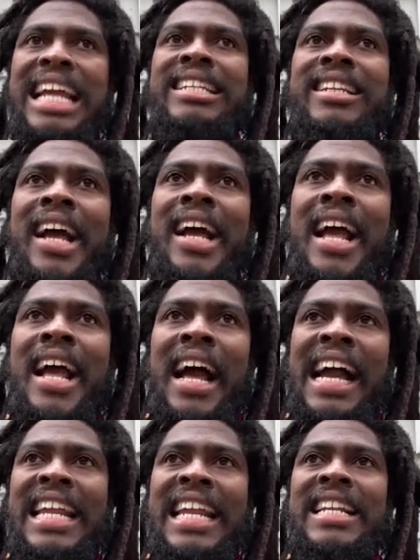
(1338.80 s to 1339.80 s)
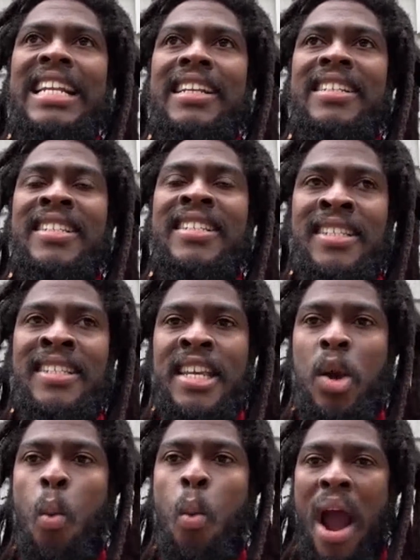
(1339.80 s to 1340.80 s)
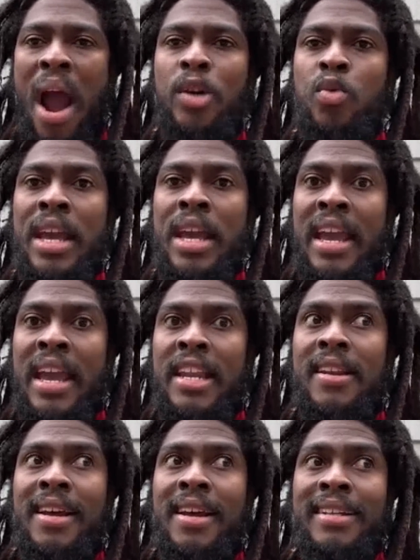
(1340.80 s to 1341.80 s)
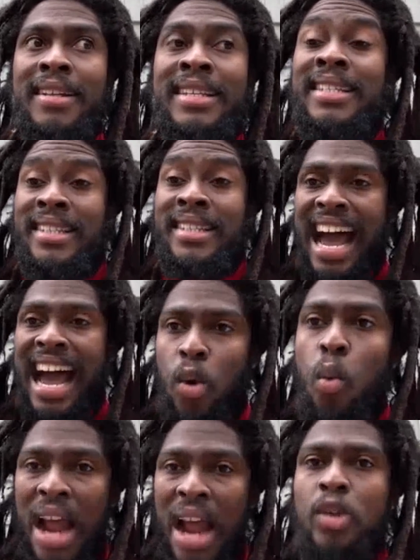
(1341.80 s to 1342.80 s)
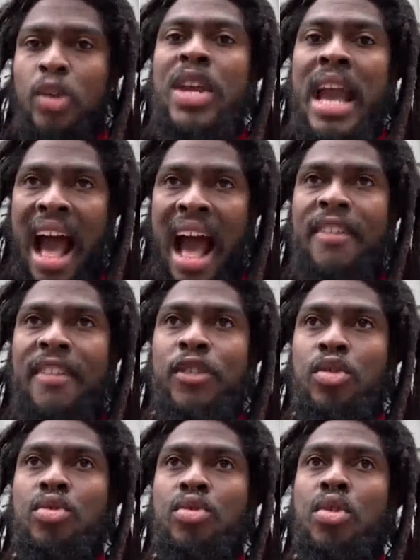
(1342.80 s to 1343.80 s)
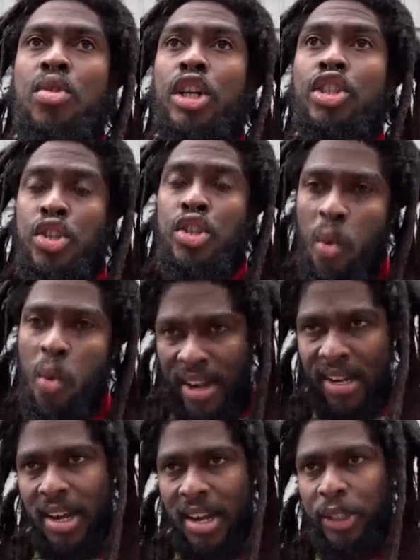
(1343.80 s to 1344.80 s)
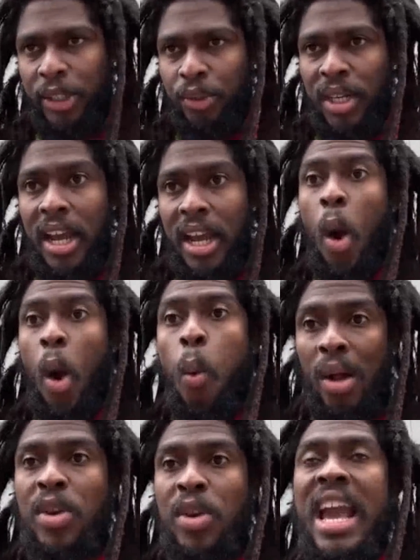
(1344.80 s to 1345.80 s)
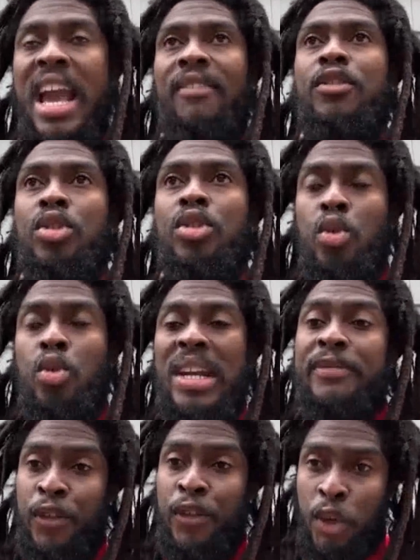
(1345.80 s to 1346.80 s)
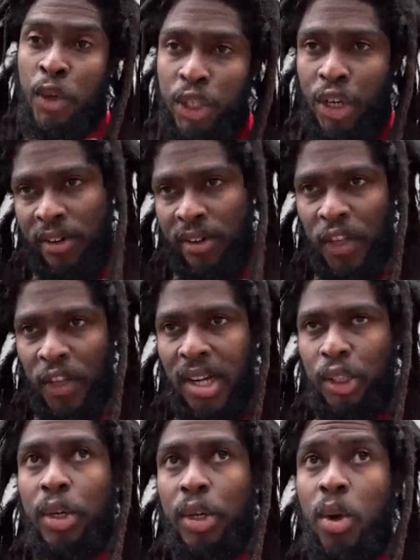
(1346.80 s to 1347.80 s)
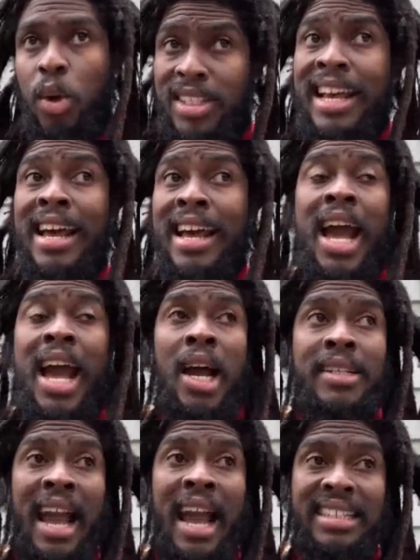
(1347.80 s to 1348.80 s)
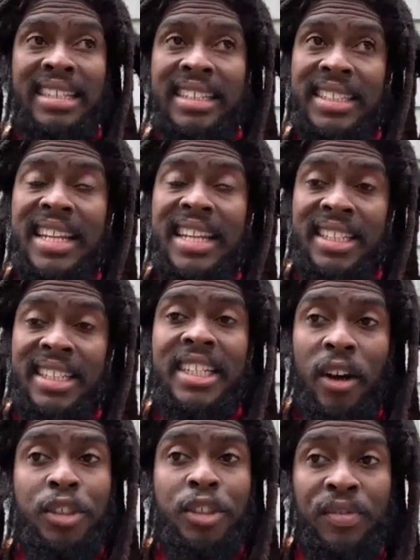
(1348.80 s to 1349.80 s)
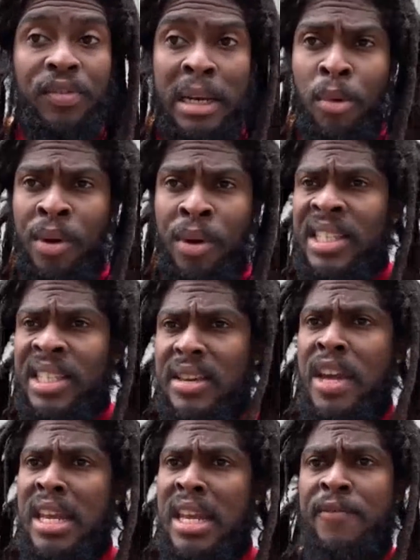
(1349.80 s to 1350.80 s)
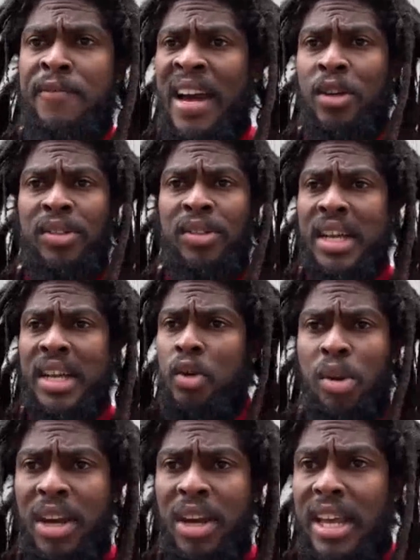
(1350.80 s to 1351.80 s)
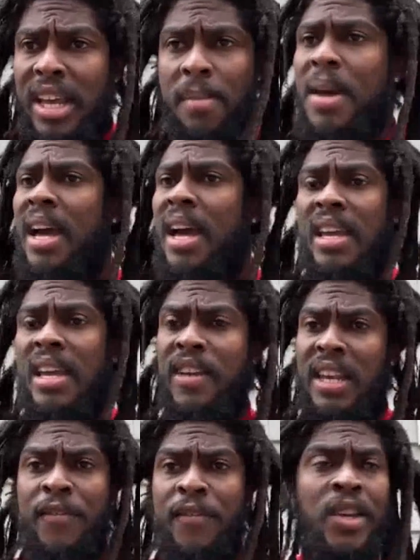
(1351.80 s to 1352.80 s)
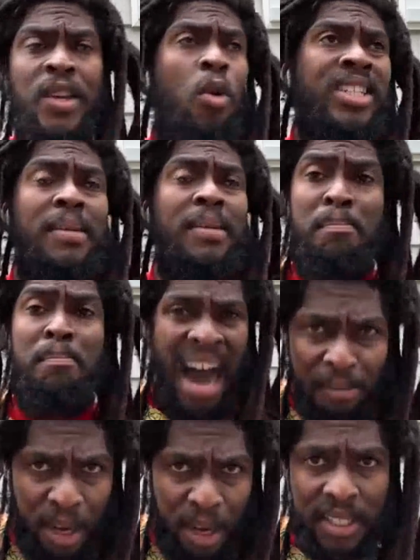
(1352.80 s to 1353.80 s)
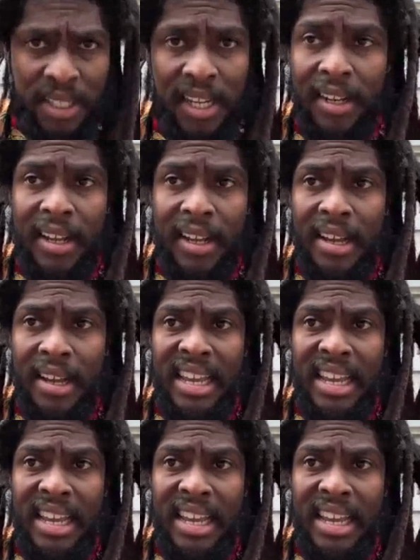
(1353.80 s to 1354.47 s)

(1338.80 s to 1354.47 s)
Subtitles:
and see what we and decide what we have to do in the country, what we have to do in the future of the country. Because the assassination of Jovenel Moïse, even if I don't agree with him, even if he was a bad president,